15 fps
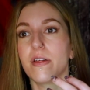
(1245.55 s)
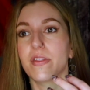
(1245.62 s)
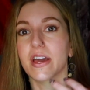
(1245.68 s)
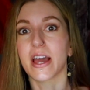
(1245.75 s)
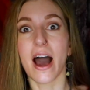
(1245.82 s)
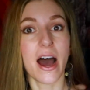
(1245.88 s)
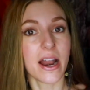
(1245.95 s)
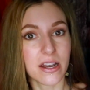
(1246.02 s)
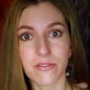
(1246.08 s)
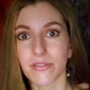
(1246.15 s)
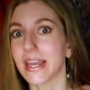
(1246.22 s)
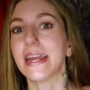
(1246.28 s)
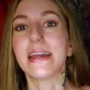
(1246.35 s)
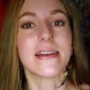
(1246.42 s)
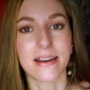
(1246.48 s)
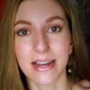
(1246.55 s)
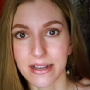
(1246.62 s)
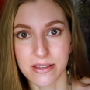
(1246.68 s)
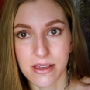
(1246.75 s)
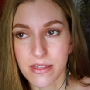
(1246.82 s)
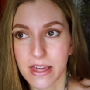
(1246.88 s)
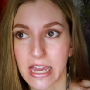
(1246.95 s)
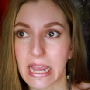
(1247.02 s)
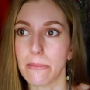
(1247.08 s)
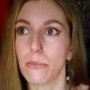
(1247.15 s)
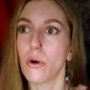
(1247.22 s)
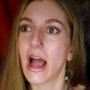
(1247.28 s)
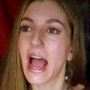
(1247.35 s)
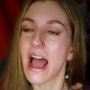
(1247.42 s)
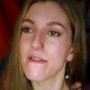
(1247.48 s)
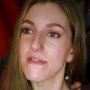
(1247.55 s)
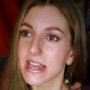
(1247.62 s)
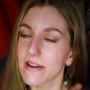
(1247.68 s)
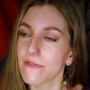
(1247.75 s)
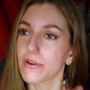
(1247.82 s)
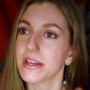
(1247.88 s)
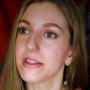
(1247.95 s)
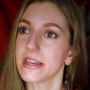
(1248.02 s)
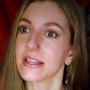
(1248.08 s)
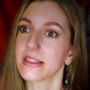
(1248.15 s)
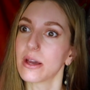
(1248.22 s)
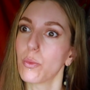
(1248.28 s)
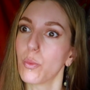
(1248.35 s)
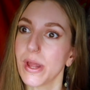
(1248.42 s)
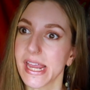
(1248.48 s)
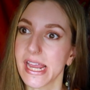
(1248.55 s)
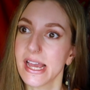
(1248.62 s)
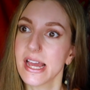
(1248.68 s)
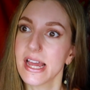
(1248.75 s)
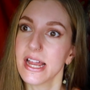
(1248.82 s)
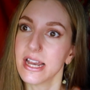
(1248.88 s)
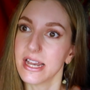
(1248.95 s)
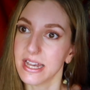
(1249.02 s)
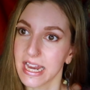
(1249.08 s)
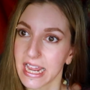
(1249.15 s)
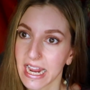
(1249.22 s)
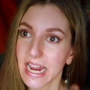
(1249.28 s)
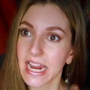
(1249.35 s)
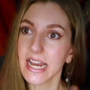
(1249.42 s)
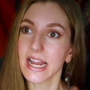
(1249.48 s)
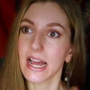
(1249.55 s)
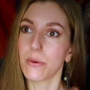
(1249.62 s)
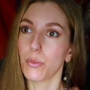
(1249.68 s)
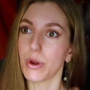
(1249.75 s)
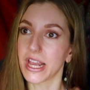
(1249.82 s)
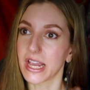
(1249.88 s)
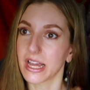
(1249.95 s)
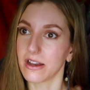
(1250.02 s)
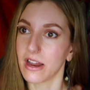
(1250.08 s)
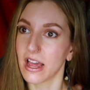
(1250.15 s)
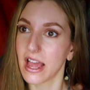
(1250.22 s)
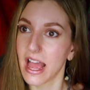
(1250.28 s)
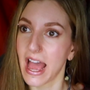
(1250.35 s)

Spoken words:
the Garden of Eden as a theme, or having everything that we need, and we can